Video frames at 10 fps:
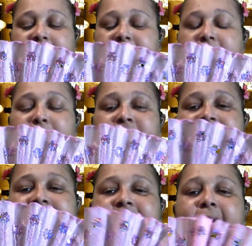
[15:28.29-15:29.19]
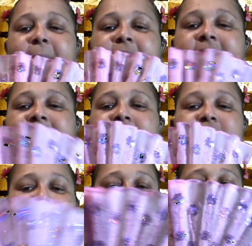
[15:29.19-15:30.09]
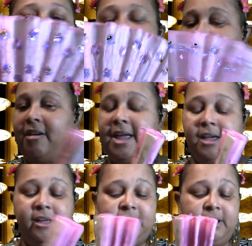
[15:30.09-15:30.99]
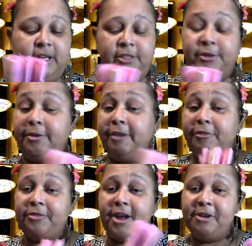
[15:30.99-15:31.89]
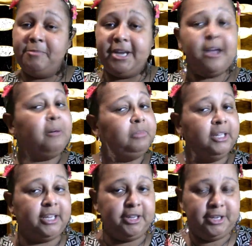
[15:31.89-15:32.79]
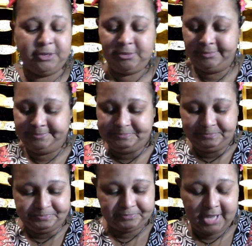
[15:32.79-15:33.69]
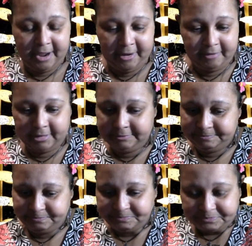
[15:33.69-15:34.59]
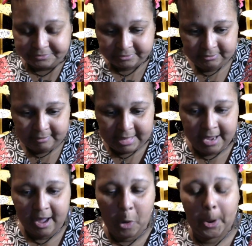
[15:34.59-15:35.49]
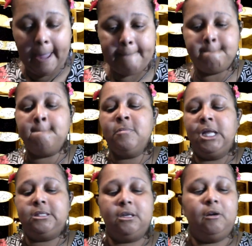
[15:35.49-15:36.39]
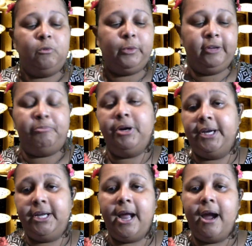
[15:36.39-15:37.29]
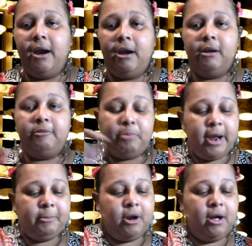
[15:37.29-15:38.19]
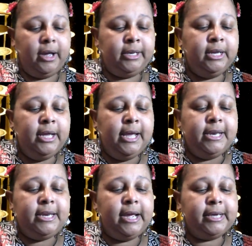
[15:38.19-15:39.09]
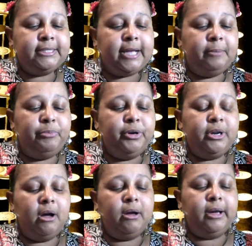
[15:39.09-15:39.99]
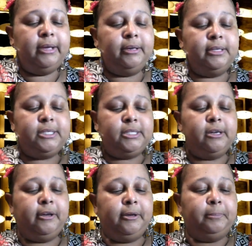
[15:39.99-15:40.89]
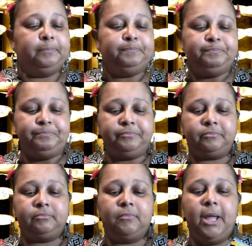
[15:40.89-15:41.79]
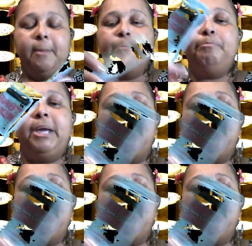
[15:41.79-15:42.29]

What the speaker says: couple fans I got, but they are just $1, and they're great for drying your makeup, looking cute. However, okay. So we put our primer on. Next, I put on some Baby